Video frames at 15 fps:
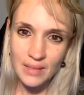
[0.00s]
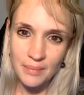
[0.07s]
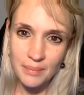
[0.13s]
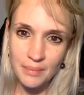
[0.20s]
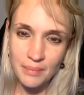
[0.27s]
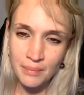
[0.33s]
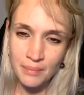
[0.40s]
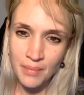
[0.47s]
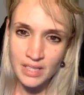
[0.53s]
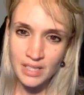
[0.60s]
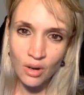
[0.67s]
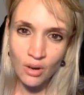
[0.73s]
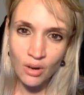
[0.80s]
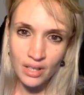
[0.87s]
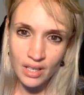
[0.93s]
My
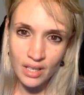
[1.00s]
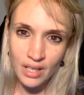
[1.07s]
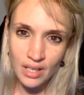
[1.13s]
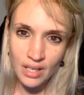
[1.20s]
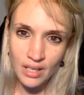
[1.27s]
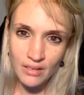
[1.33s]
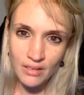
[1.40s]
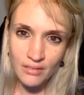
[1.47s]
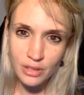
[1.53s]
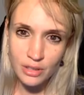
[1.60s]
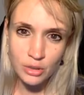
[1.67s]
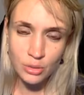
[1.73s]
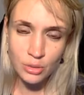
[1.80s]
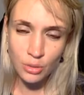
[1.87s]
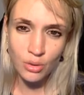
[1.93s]
dog, for
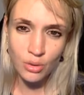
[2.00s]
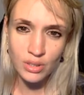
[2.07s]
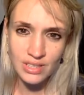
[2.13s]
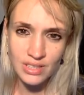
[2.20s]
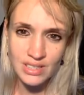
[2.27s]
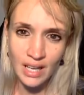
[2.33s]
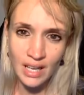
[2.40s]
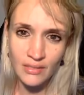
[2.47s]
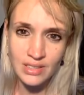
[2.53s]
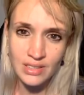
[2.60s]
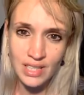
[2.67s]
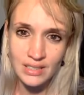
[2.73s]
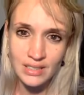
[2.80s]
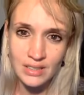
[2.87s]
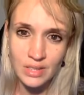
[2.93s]
sure, doesn't have a
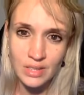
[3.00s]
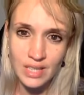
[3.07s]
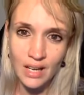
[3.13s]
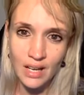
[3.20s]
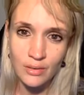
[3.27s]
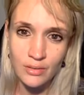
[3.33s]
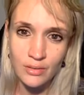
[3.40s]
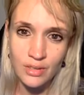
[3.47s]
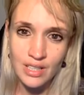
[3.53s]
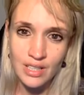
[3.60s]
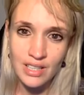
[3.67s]
sense of self,